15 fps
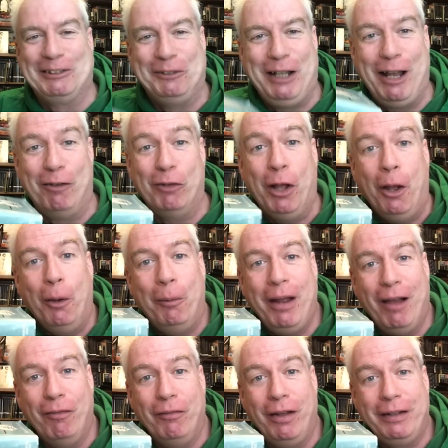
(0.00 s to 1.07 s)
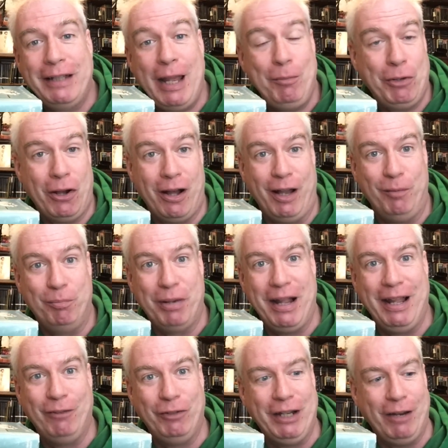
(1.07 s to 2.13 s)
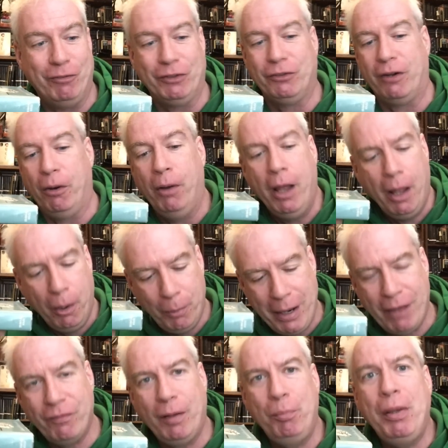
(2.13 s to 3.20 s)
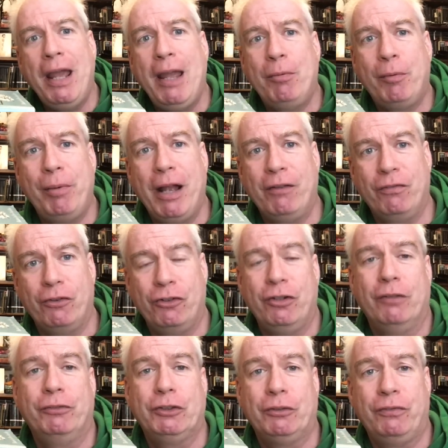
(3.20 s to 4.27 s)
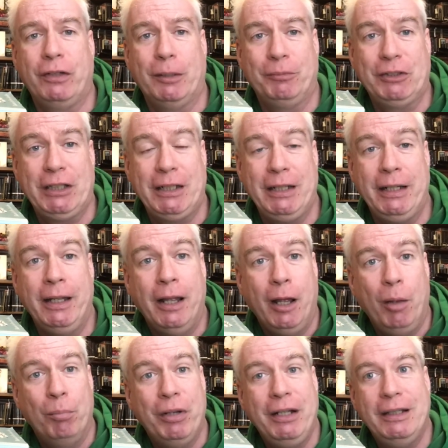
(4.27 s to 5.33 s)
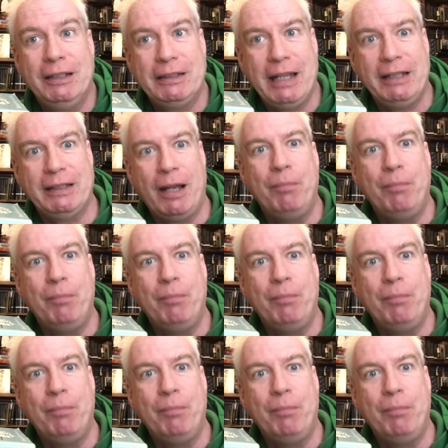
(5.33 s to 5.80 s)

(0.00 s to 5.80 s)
So we have we have Cape Cod by Henry David Thoreau. We have a paperback version of Sir Philip Sidney, but in this case,